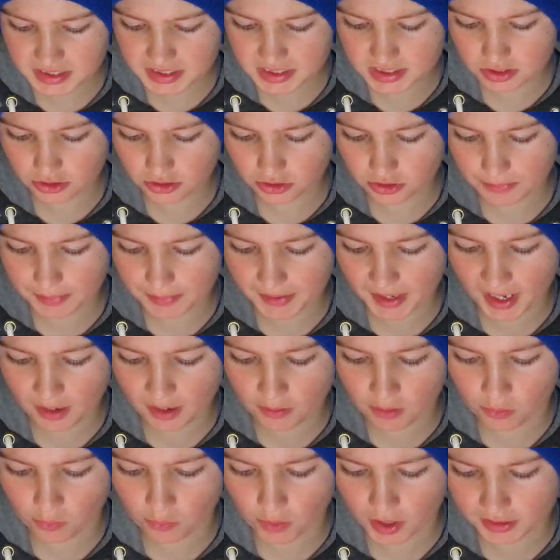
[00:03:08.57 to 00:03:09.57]
is to the
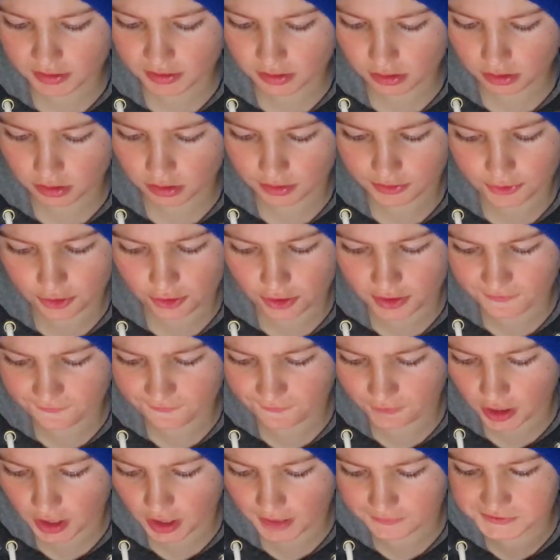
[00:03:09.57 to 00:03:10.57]
Power,
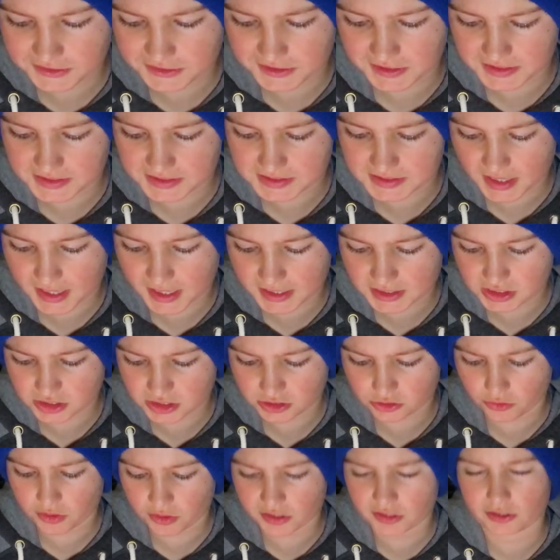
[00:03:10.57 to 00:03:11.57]
$1.35 to the Saints,
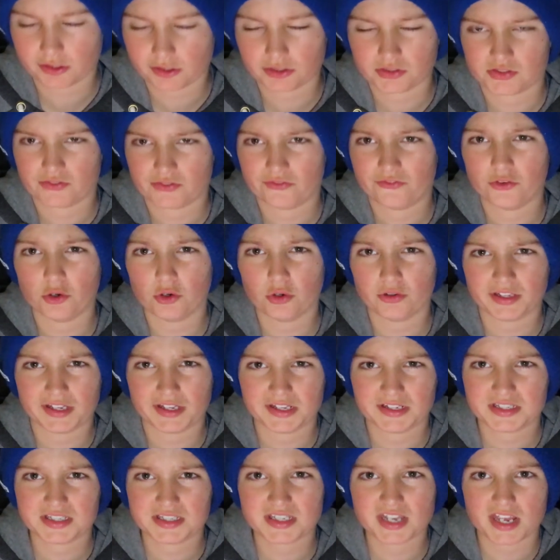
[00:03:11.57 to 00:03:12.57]

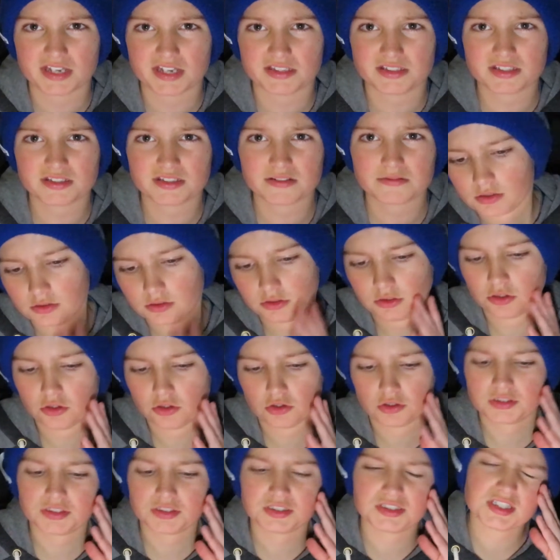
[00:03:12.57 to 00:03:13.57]
$3.14.
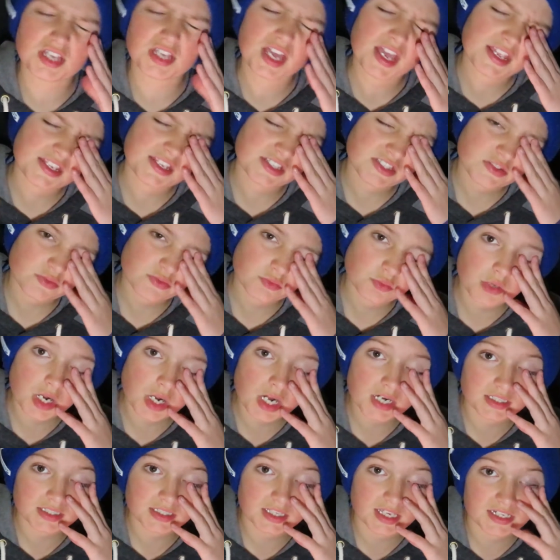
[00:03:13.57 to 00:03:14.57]
Look, Saints
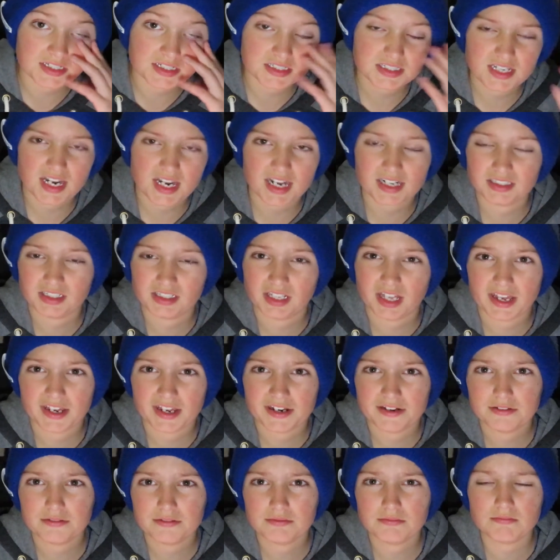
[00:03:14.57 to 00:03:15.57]
won against
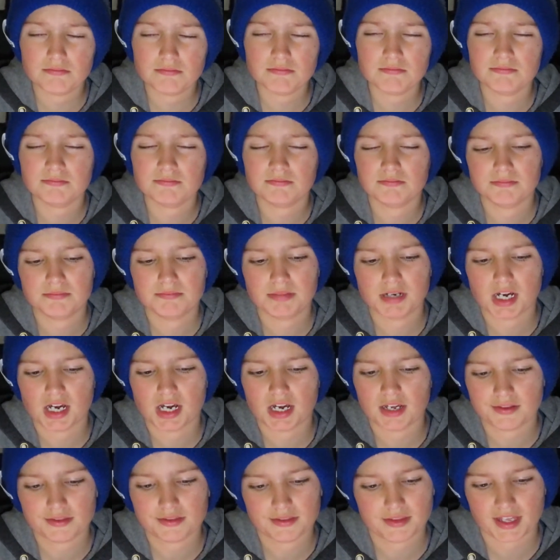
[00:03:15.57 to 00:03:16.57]
Adelaide,
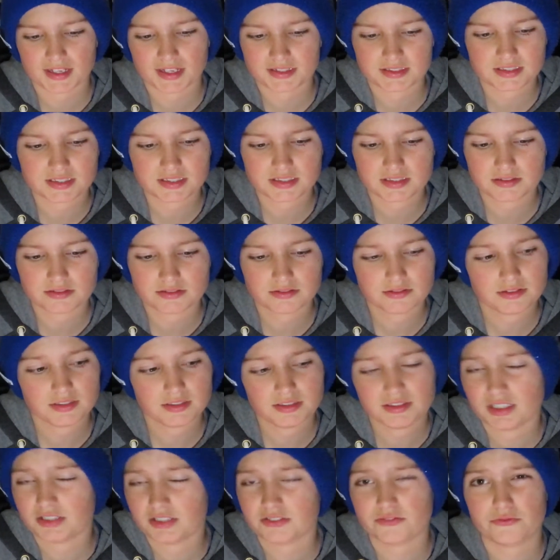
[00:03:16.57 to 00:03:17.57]
but that
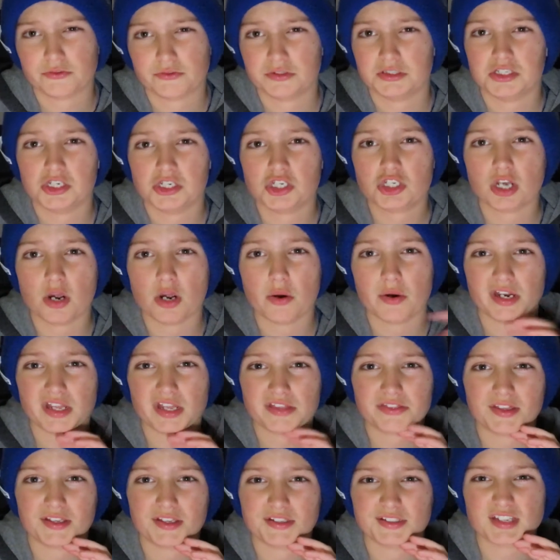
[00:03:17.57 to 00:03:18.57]
doesn't really show
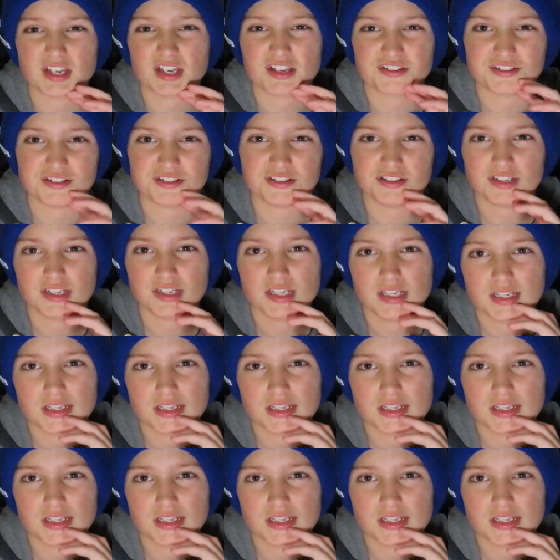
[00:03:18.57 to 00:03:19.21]
anything, does it?